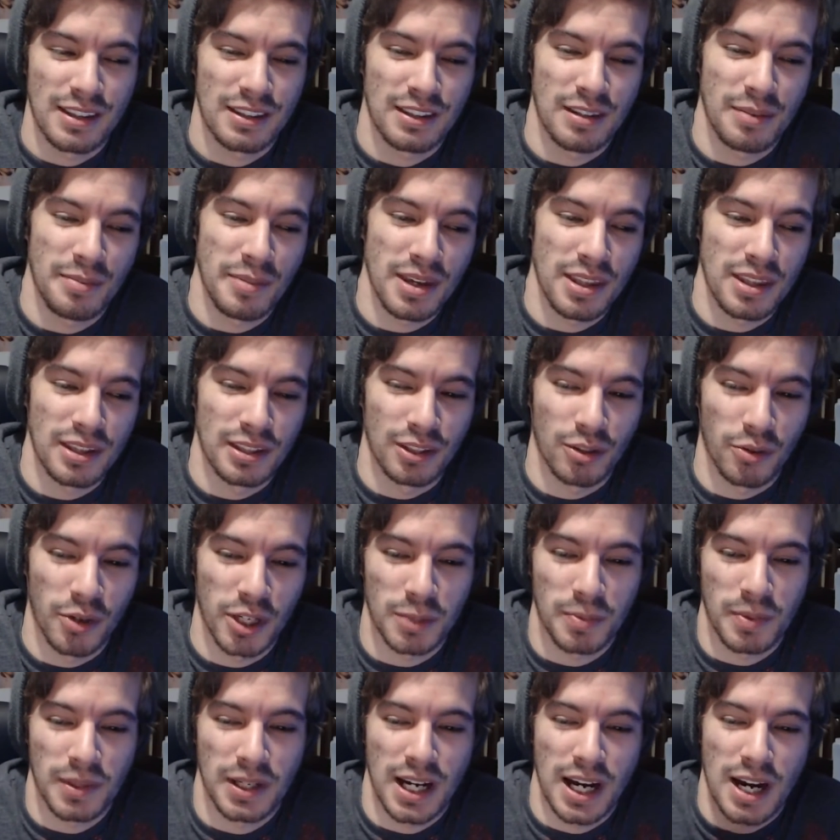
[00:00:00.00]
To me, the
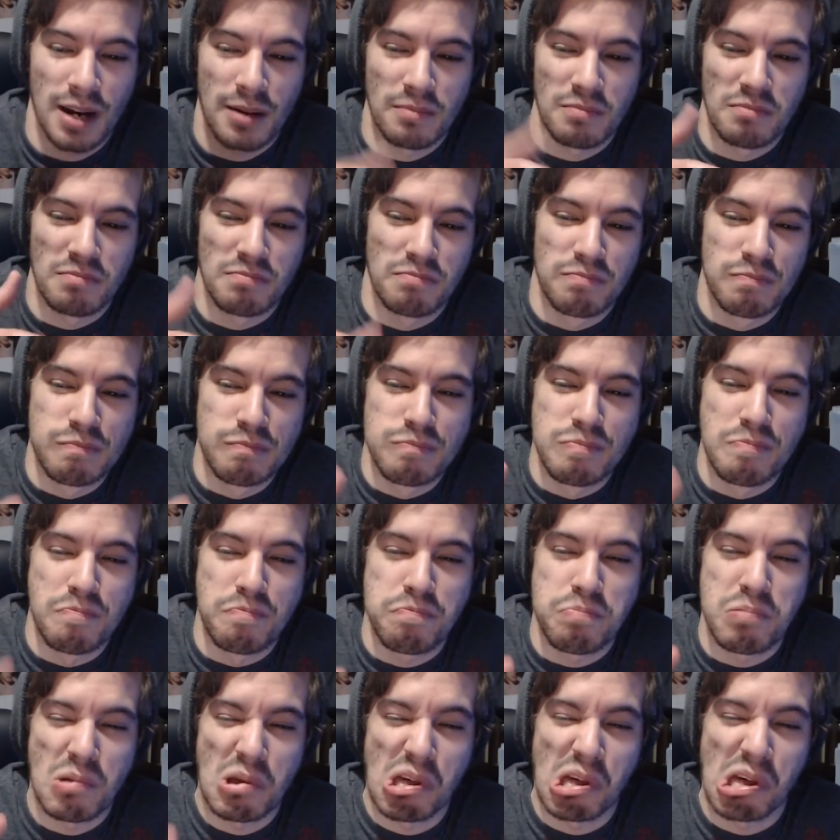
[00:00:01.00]
story's been kind of
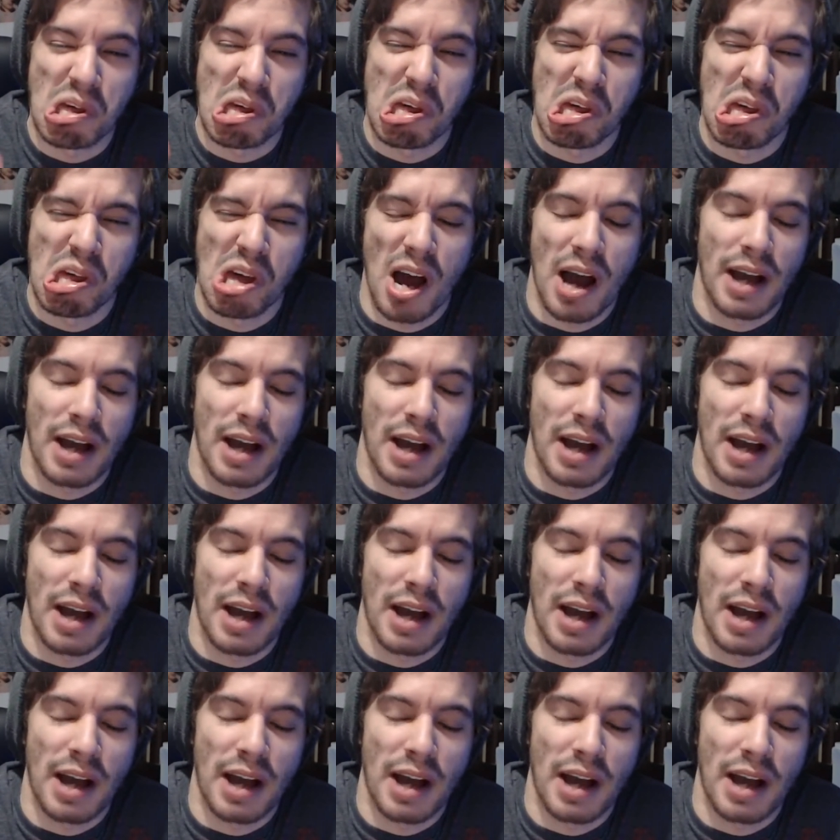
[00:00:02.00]
bleh.